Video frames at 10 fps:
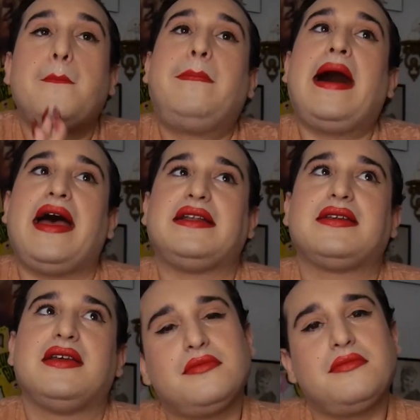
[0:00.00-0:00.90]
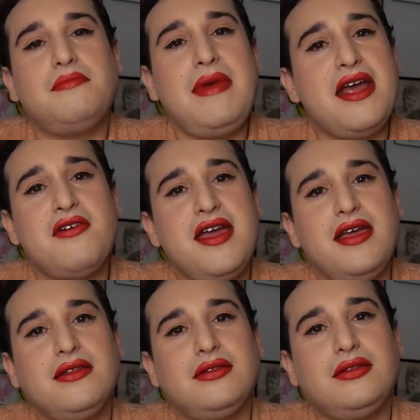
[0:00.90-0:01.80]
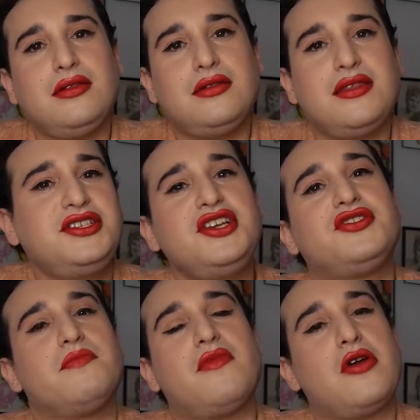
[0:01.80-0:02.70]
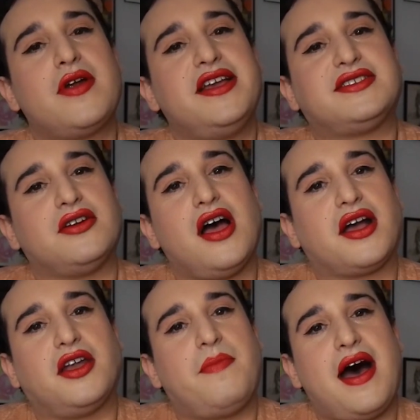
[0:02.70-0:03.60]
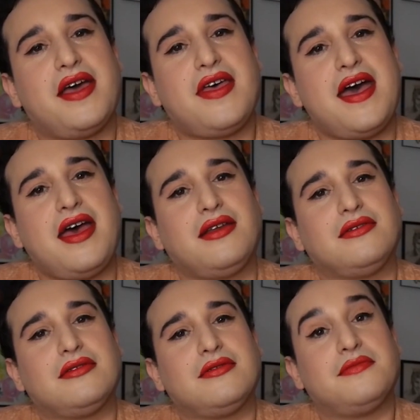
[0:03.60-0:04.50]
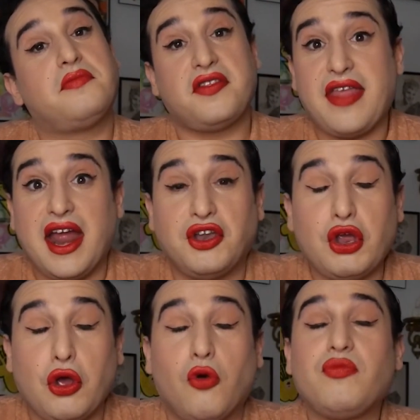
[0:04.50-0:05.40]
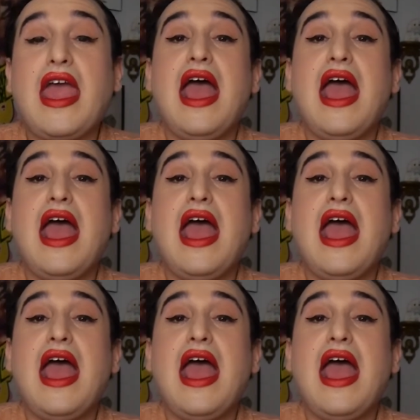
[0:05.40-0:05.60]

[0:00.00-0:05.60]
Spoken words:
But, Mary, the Gentelmen are not going to buy that. But they do.